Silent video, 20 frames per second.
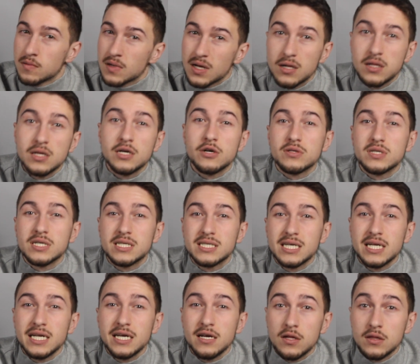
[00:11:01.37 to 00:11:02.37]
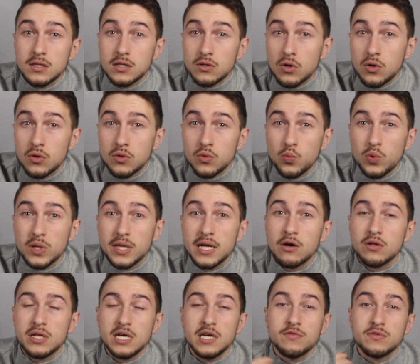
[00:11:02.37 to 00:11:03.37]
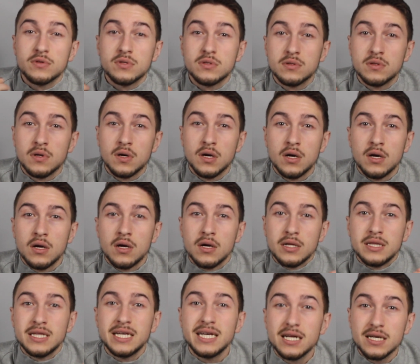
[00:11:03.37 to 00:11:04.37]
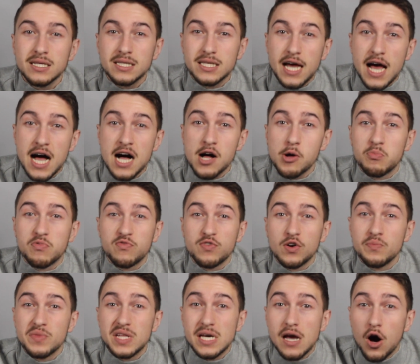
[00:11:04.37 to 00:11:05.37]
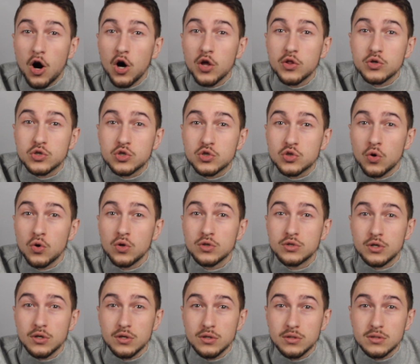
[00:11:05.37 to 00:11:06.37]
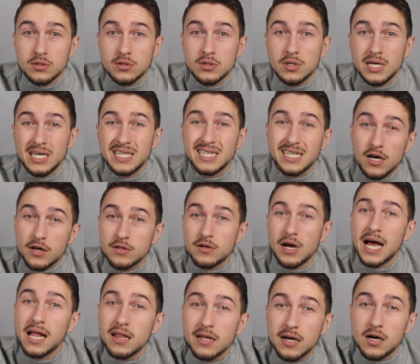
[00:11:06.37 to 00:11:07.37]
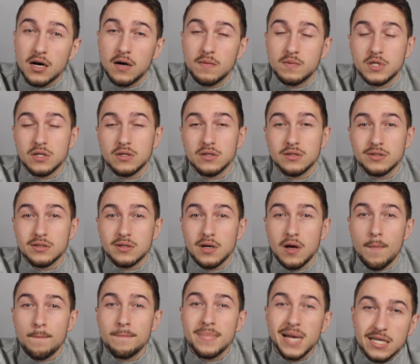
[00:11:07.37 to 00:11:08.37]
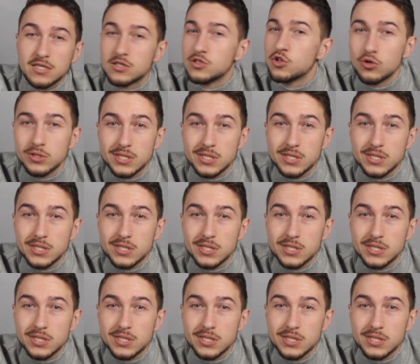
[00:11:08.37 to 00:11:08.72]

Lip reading: cleared the city on their own without even needing the help from the other soldiers in the other helicopters makes no